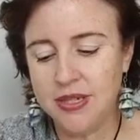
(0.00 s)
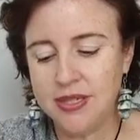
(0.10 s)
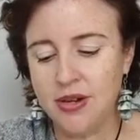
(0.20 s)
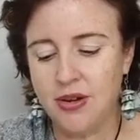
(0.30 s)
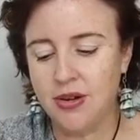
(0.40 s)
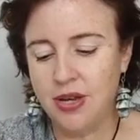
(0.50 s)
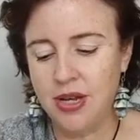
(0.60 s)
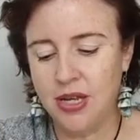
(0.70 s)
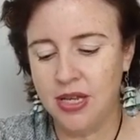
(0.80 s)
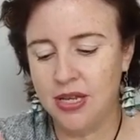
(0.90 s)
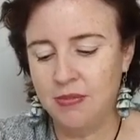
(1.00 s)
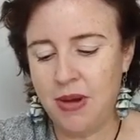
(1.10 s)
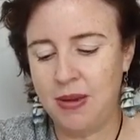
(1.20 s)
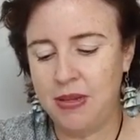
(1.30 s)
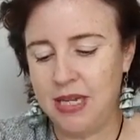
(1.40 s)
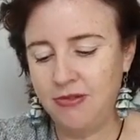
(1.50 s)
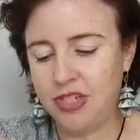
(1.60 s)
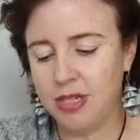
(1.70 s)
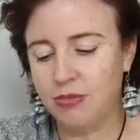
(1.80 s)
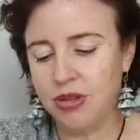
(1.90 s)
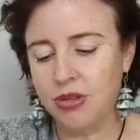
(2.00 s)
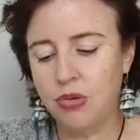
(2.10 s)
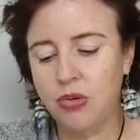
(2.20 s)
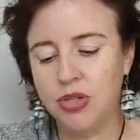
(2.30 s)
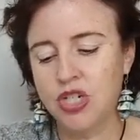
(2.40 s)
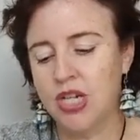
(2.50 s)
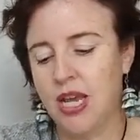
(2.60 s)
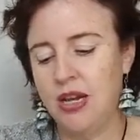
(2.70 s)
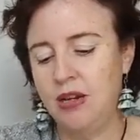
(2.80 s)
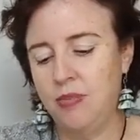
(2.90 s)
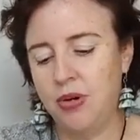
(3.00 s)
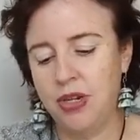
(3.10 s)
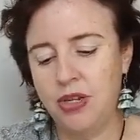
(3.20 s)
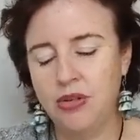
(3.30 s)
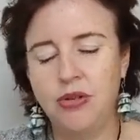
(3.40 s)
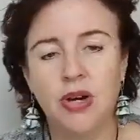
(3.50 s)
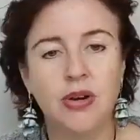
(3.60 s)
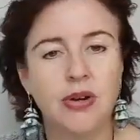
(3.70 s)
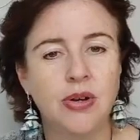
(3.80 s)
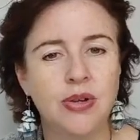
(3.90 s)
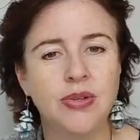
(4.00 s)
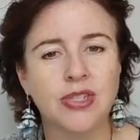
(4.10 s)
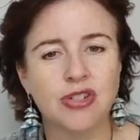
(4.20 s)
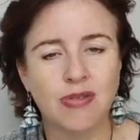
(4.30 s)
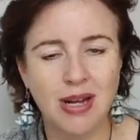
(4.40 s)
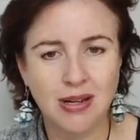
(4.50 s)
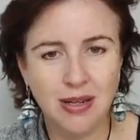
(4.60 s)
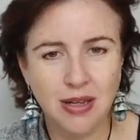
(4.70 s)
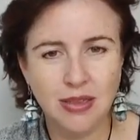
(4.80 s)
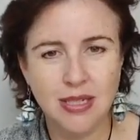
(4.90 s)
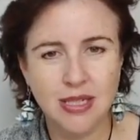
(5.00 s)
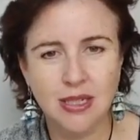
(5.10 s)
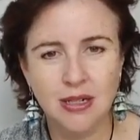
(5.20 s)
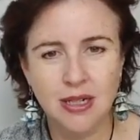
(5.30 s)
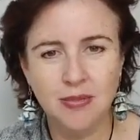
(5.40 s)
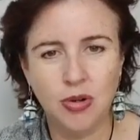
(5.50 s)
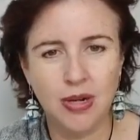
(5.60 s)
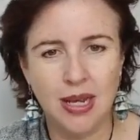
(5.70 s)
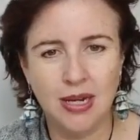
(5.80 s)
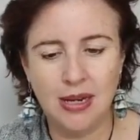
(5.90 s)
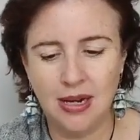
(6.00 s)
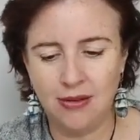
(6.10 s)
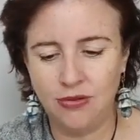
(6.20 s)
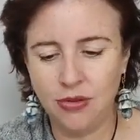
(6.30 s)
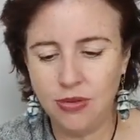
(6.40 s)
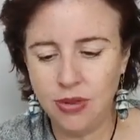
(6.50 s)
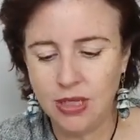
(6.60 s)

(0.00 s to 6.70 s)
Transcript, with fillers: So maybe give some thought to anybody you know who's struggling at this time on any level.